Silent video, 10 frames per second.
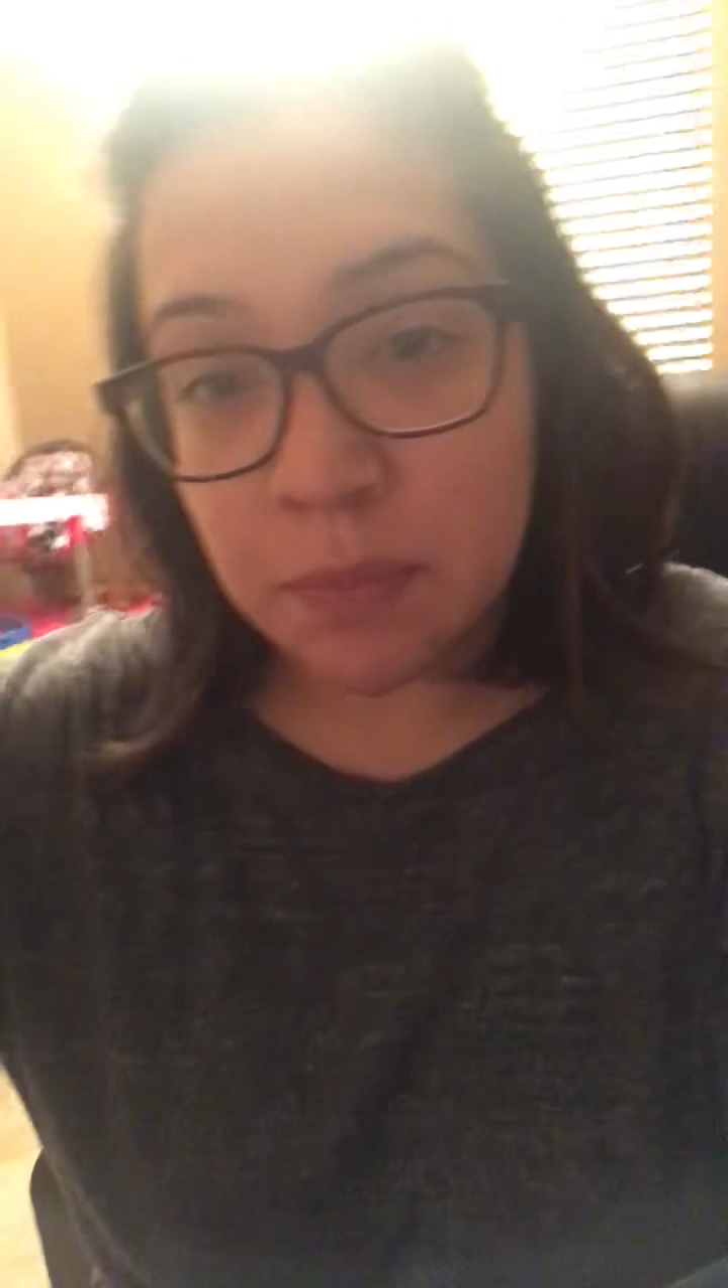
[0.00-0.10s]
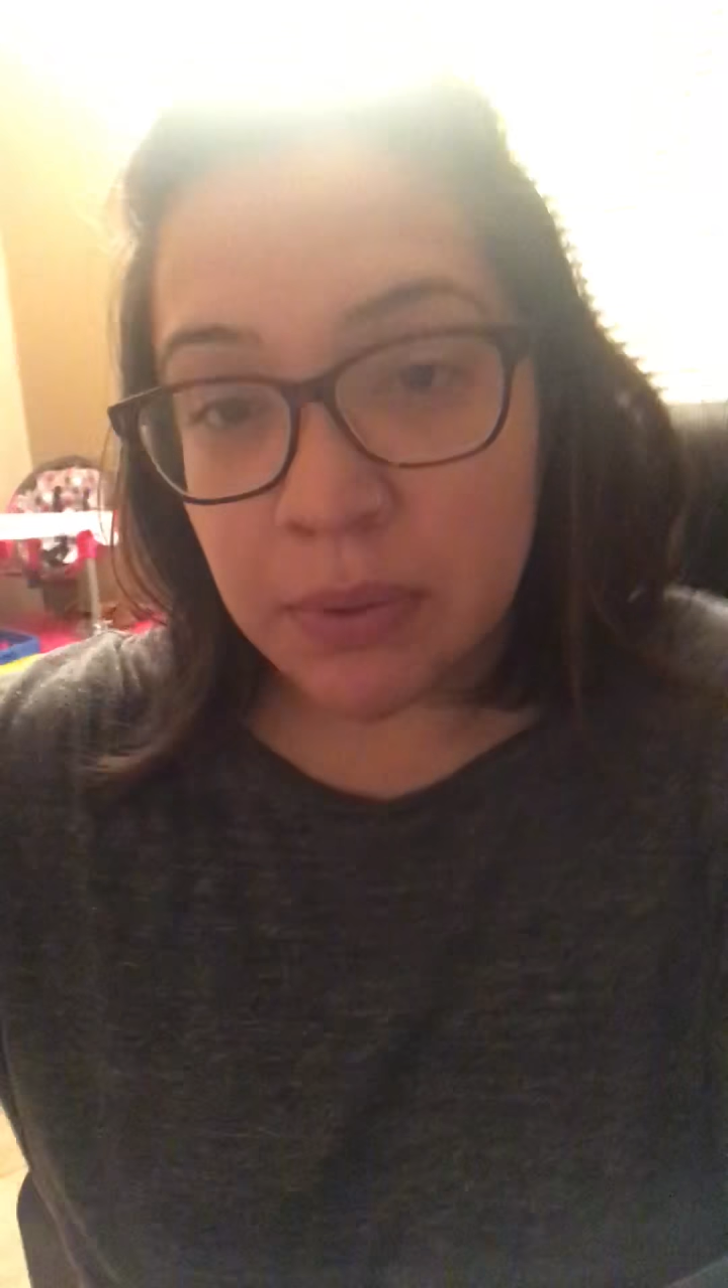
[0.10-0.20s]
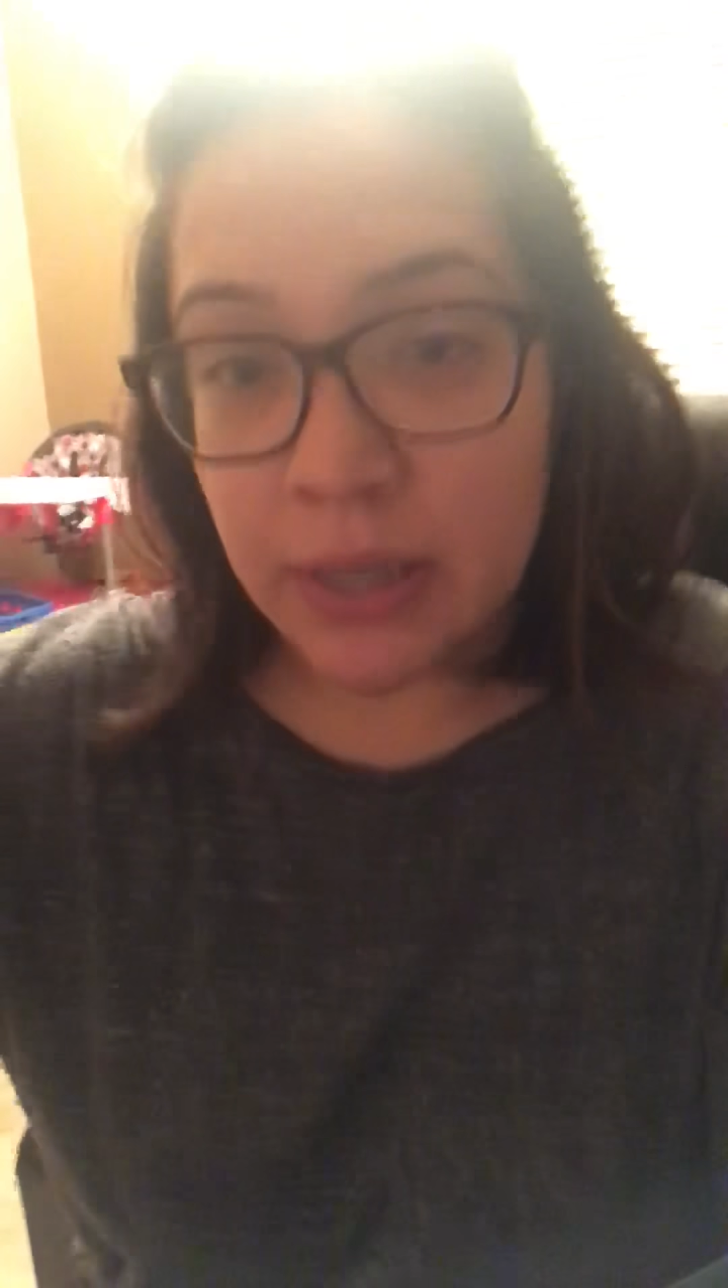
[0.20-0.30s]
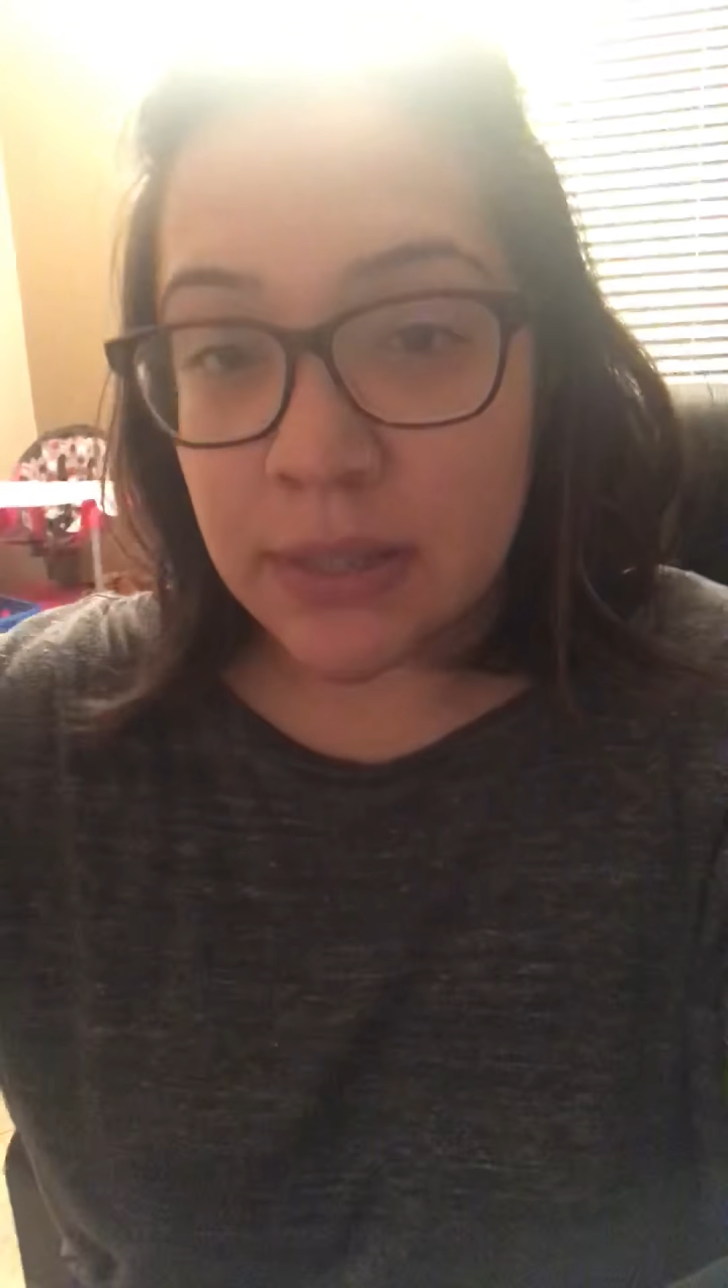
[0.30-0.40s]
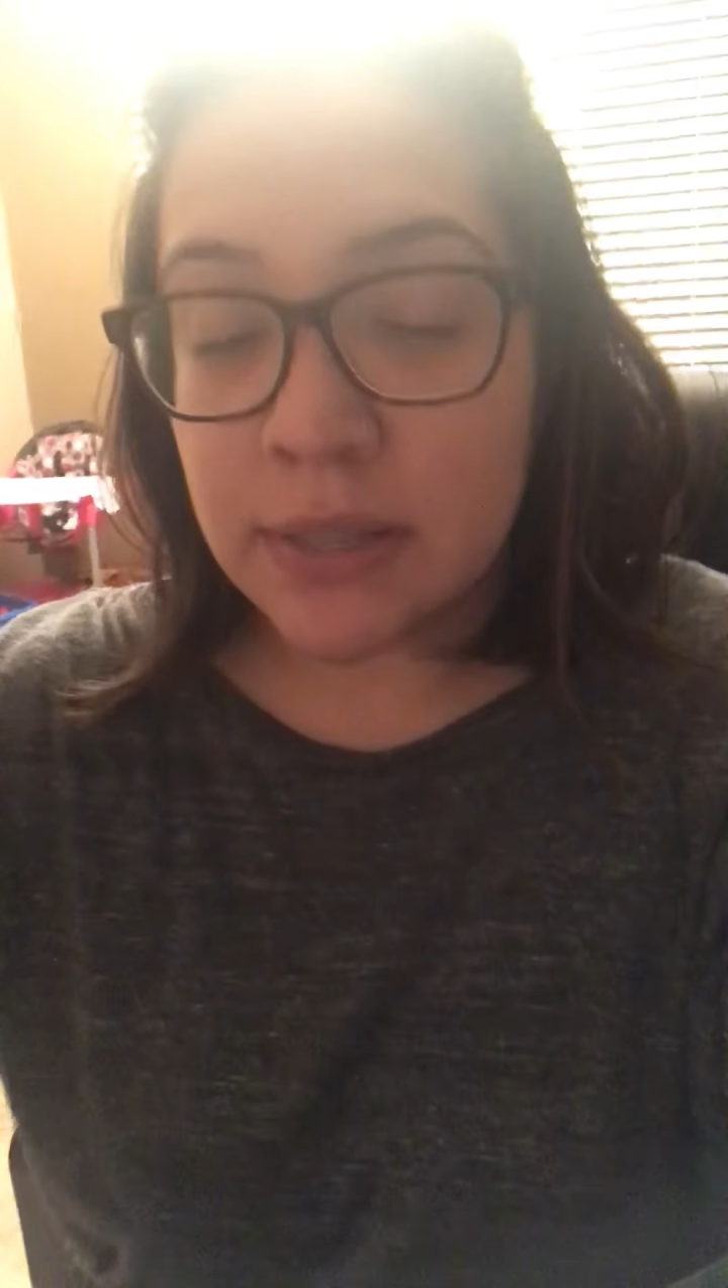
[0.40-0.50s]

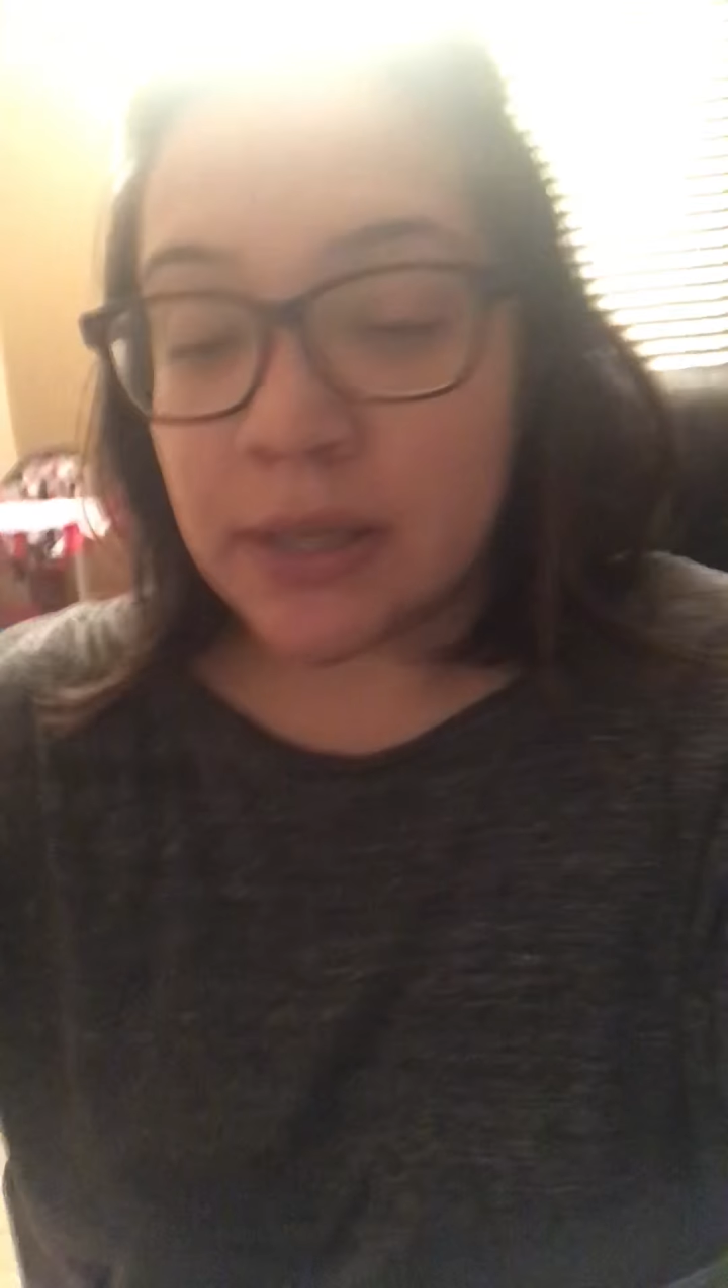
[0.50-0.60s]
plates